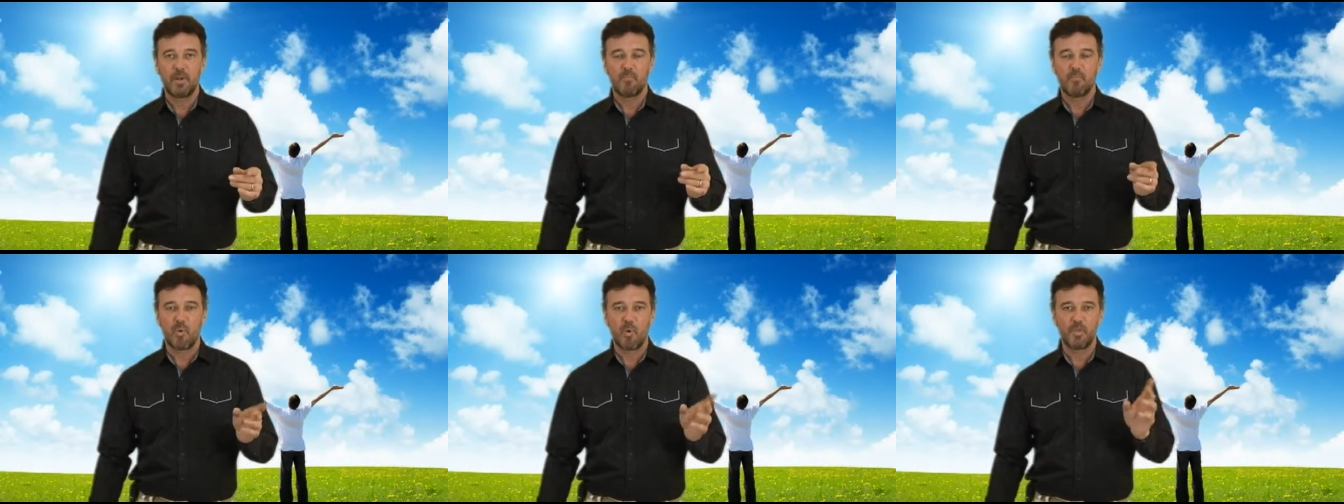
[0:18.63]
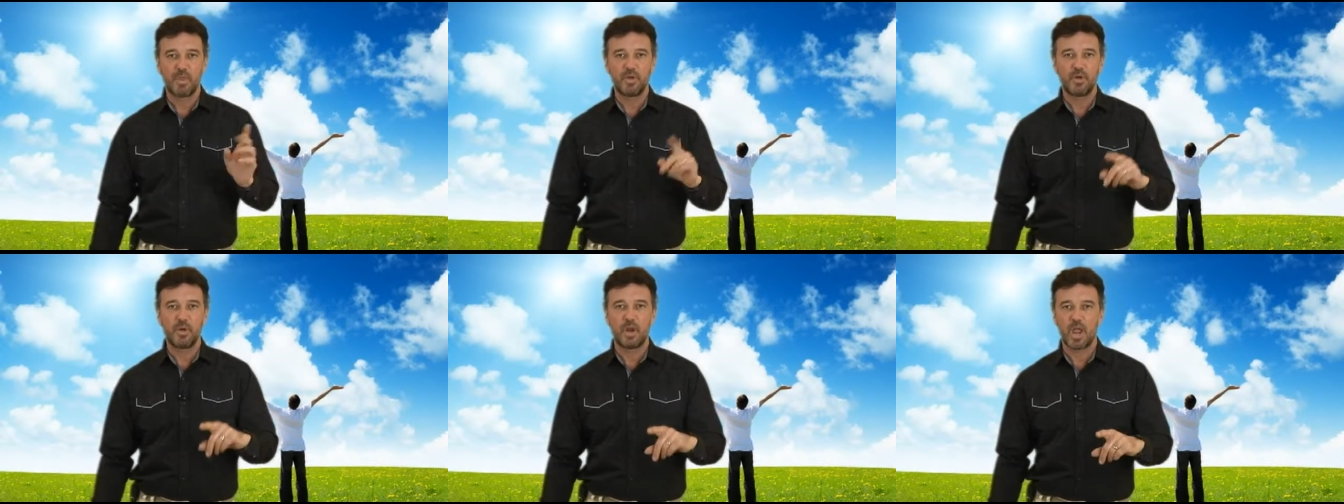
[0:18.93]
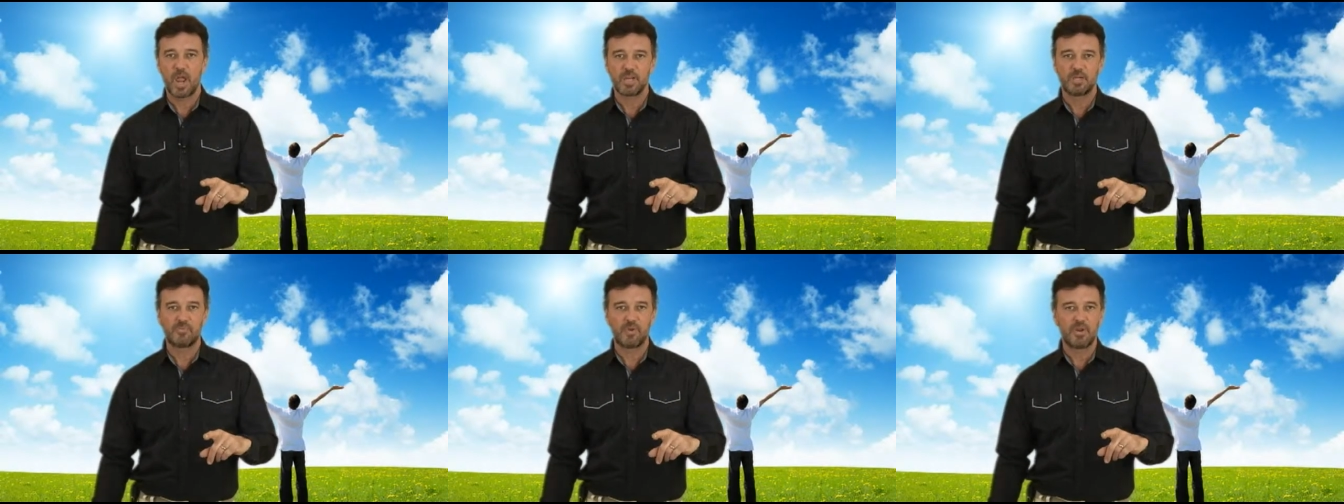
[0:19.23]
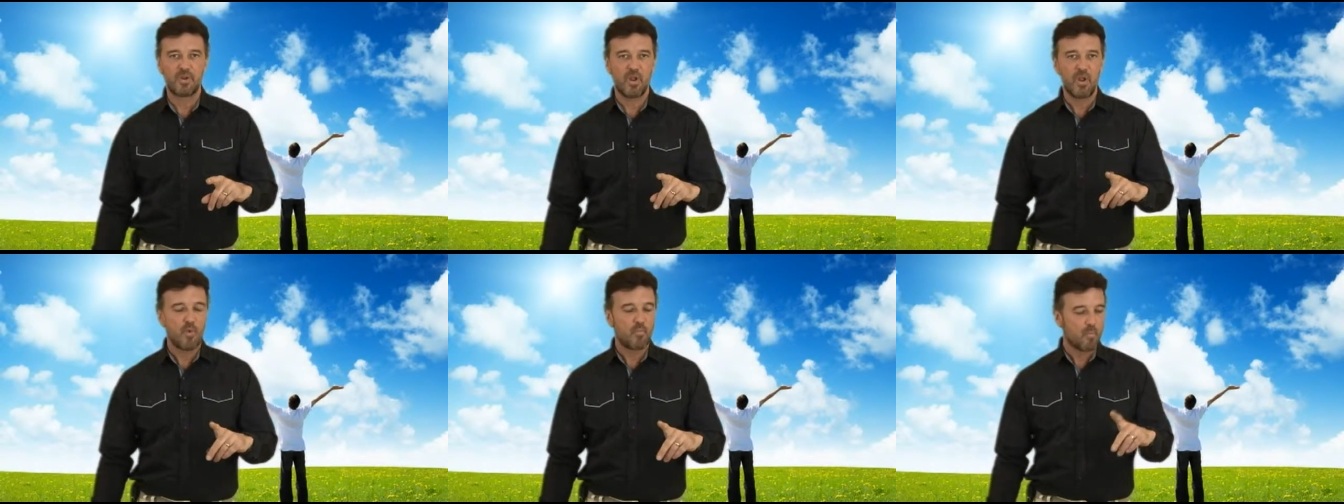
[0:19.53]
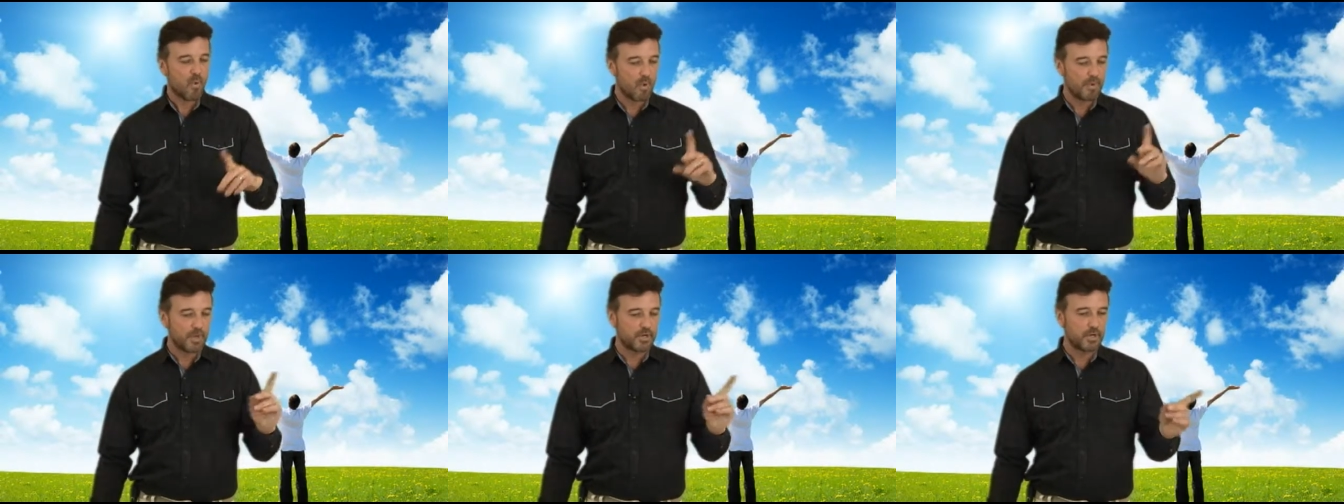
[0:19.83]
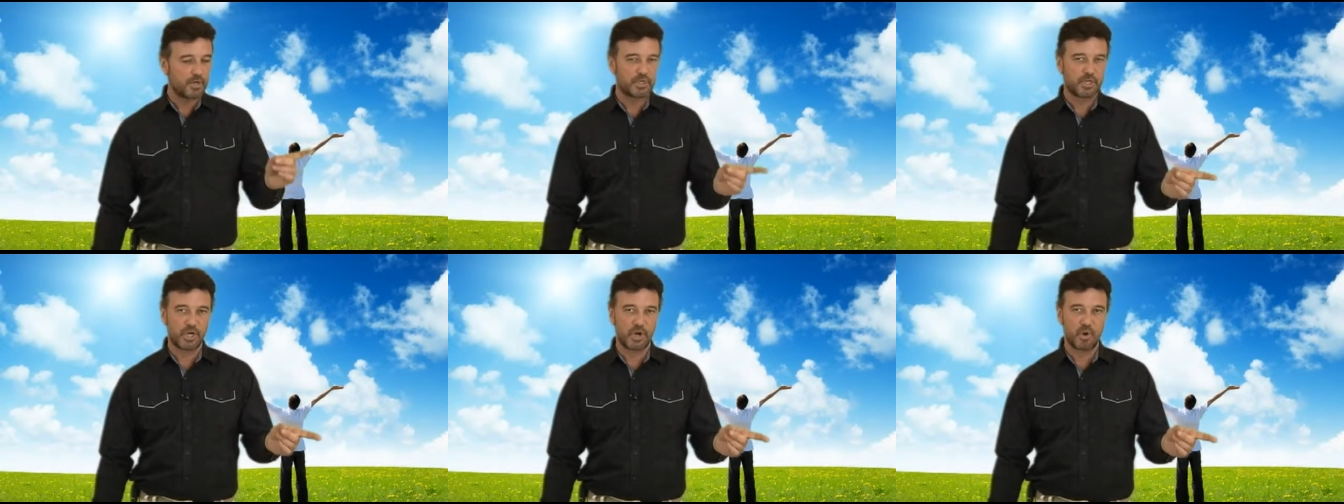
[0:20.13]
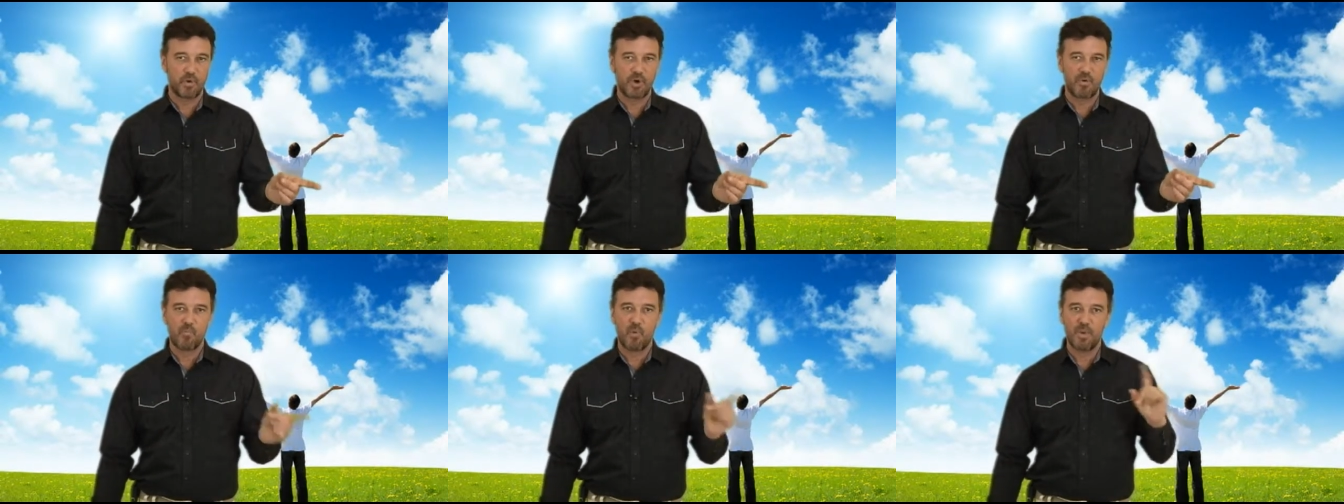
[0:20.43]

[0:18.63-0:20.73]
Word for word: more than your husband, more than your children,